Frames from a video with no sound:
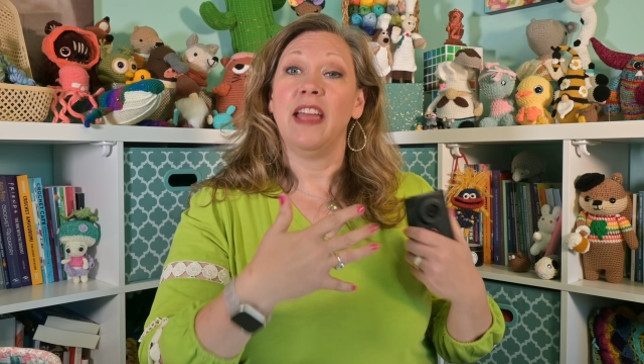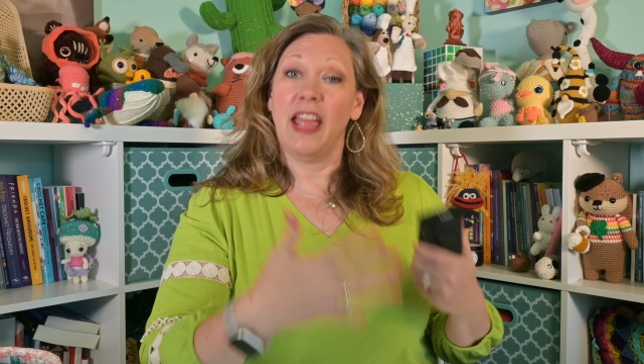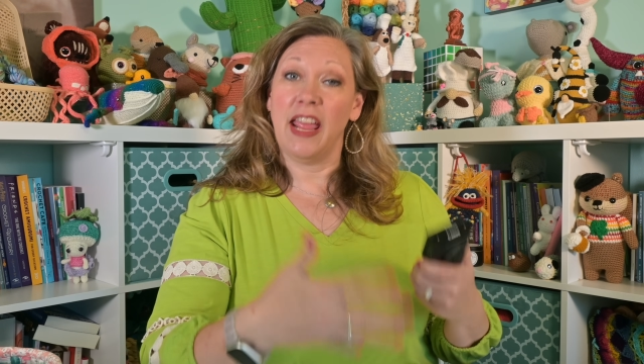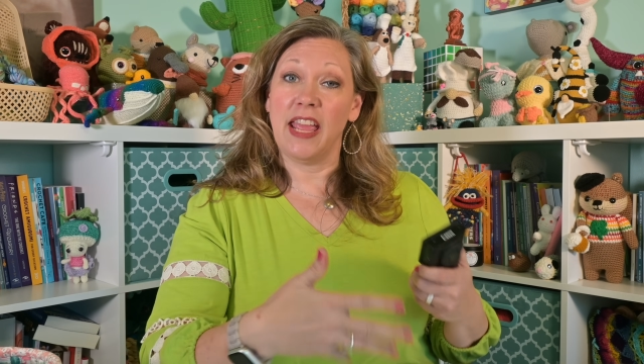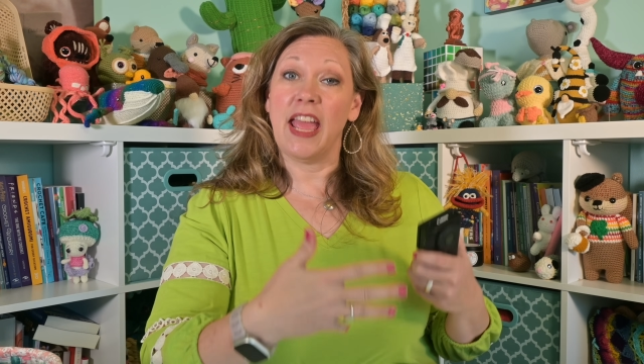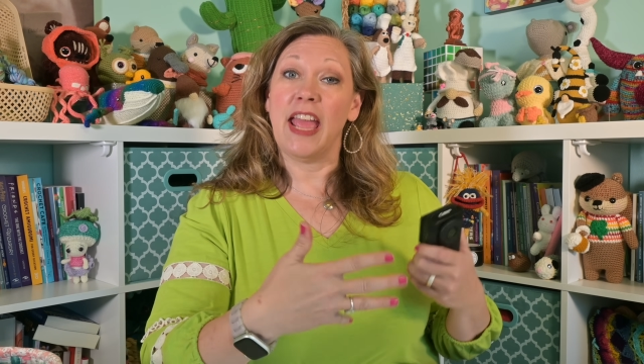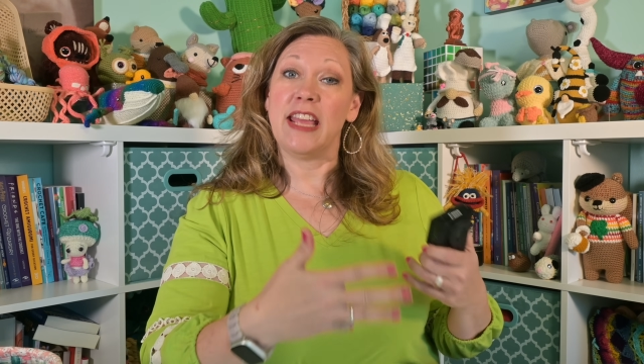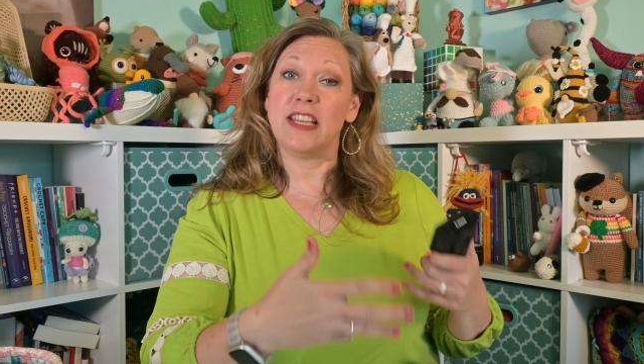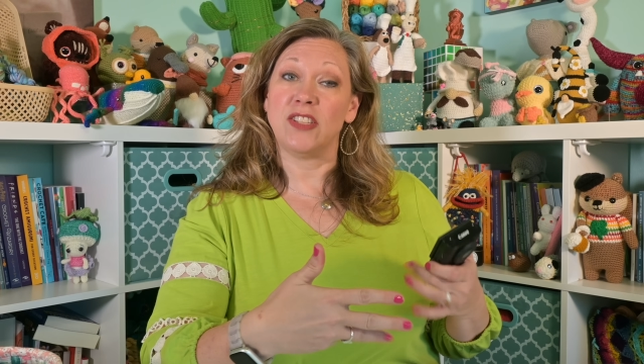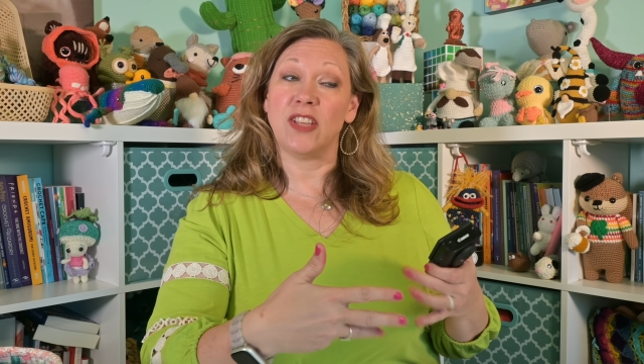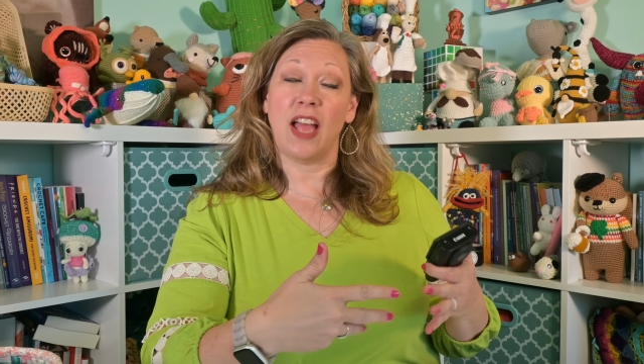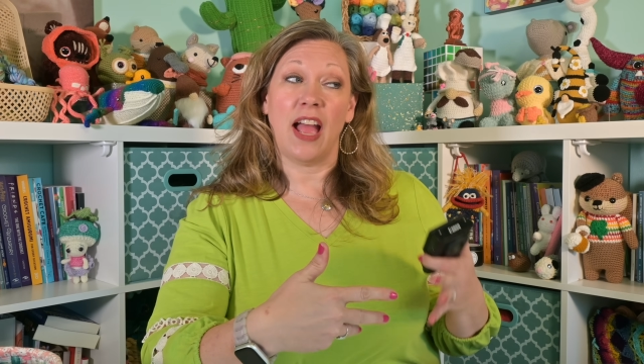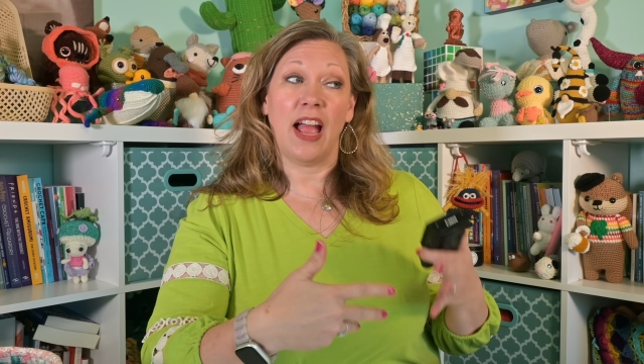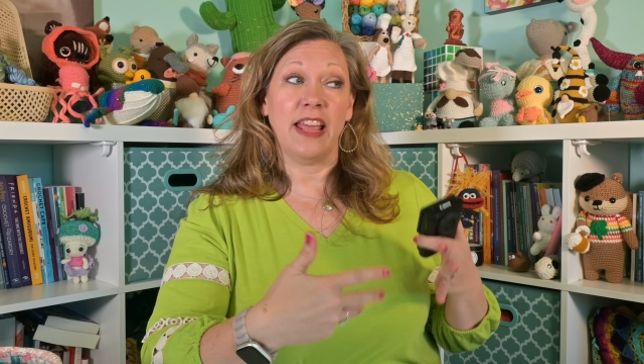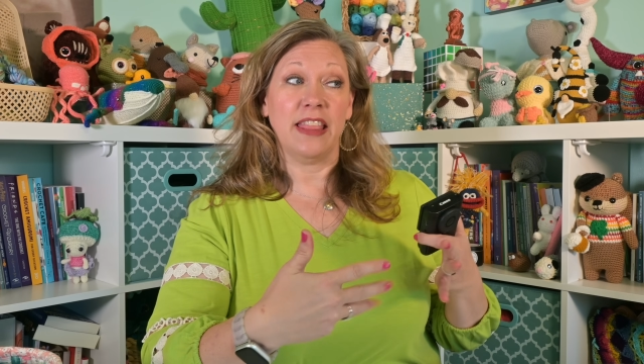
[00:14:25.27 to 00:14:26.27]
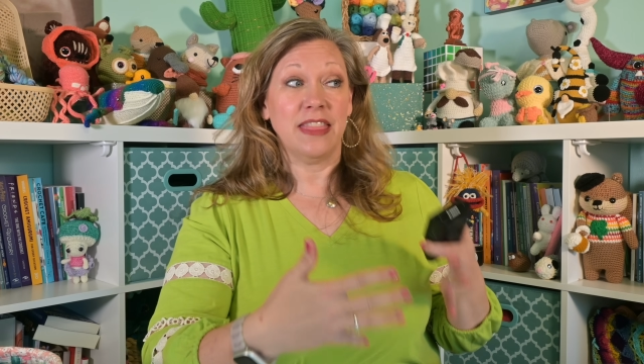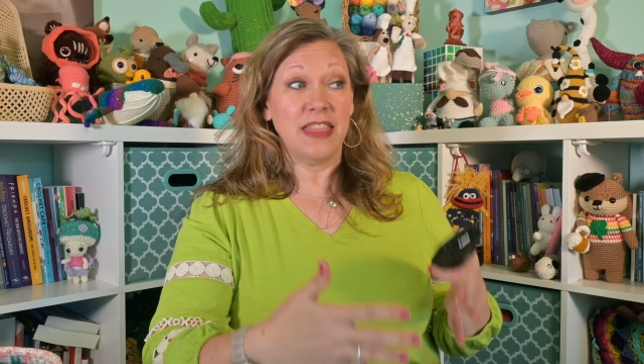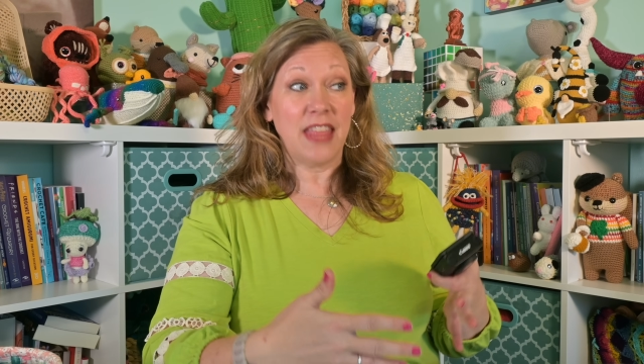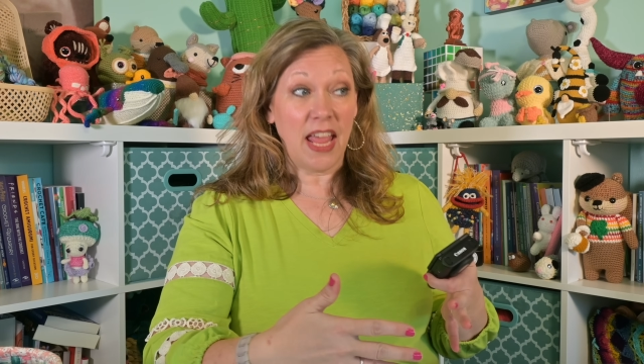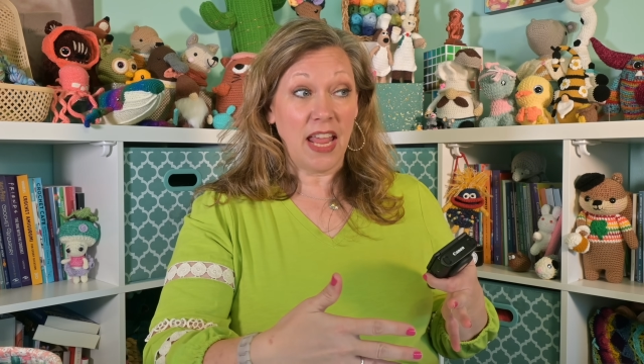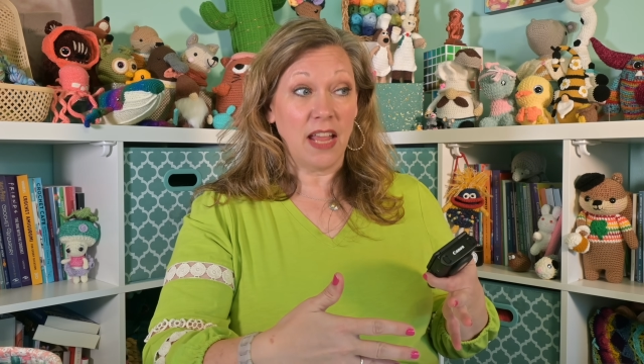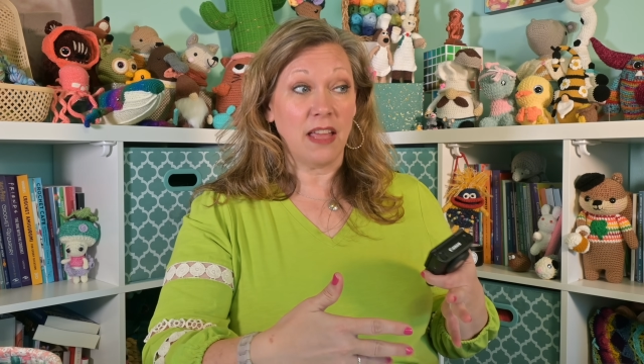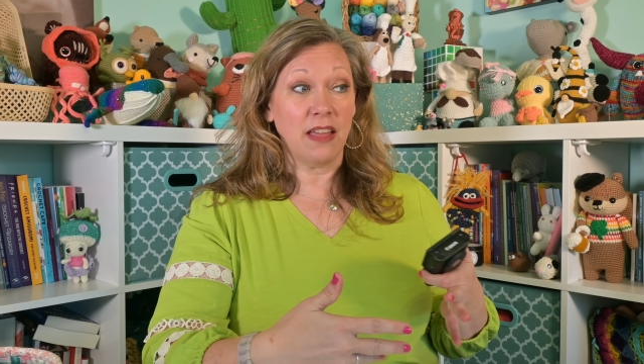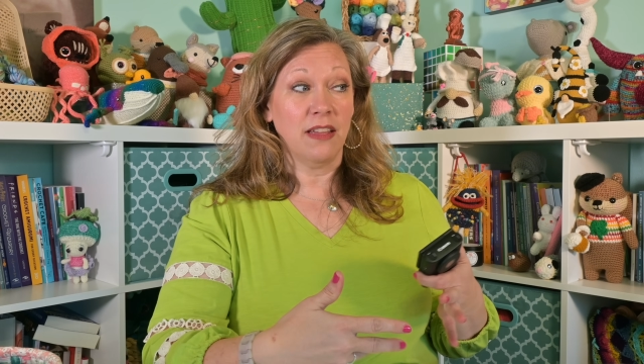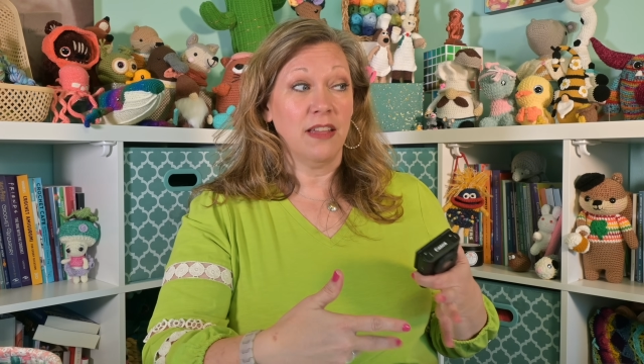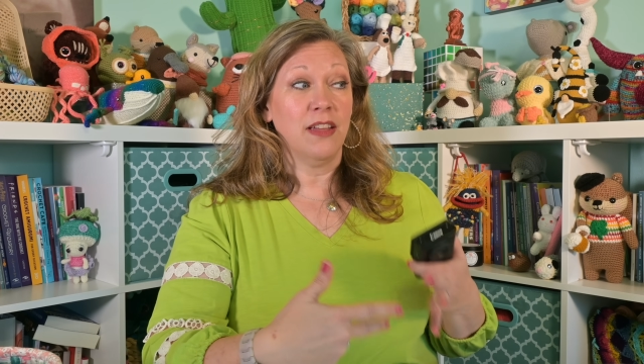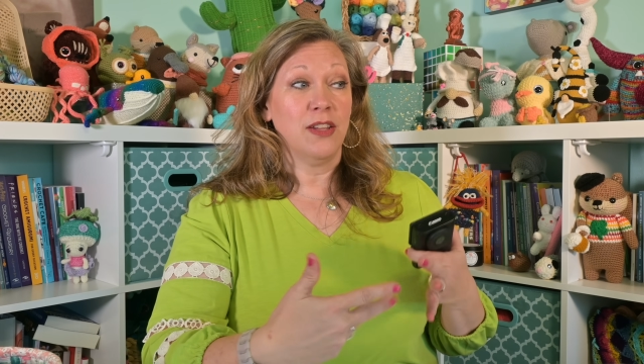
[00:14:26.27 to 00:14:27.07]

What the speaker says: in case I think